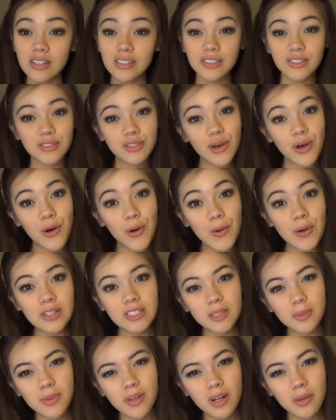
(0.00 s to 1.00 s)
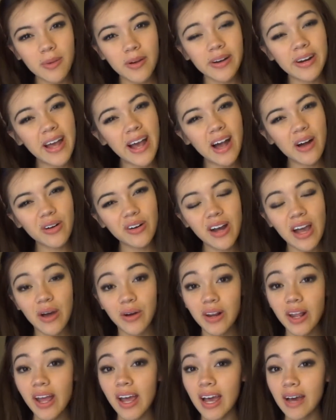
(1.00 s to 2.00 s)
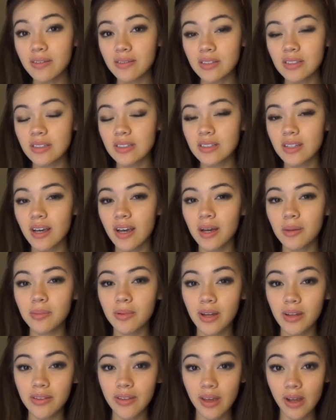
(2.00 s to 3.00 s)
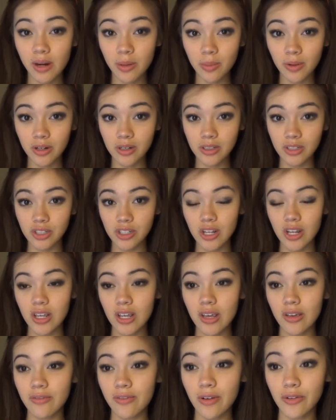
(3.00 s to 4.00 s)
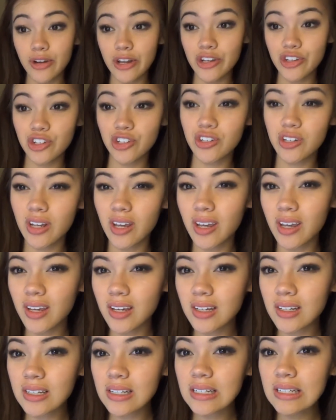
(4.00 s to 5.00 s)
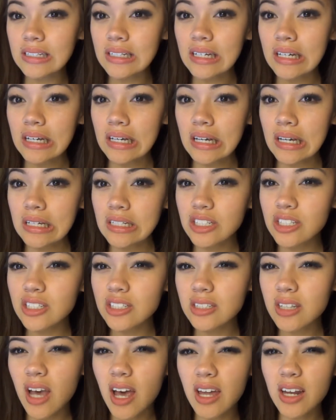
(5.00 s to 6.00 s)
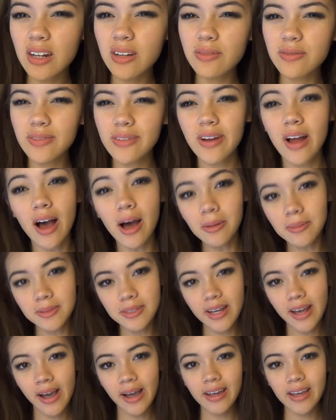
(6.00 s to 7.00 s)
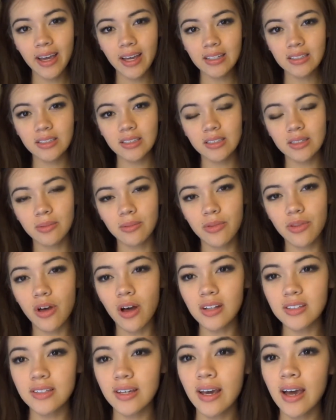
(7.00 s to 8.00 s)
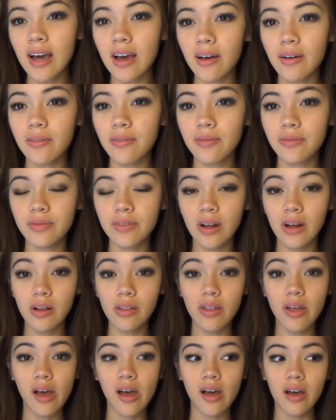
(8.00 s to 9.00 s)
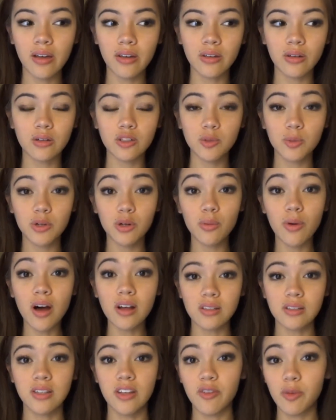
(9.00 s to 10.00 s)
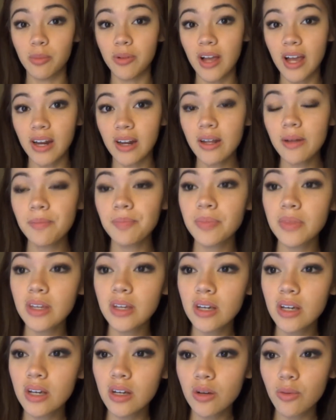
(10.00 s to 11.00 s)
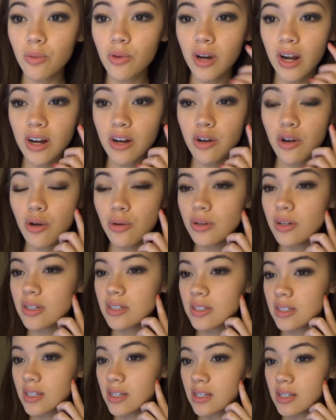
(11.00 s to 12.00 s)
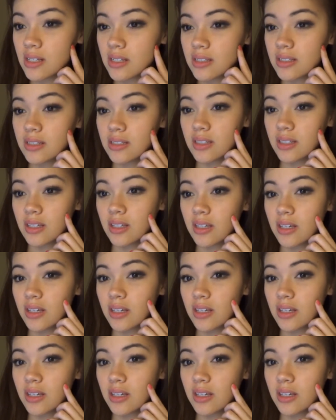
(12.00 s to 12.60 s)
so it's been about an hour and a half since I applied the Airbrush foundation, and just kind of an update, I guess, some thoughts I have now that, you know, it's been a while since I've applied it. What I noticed is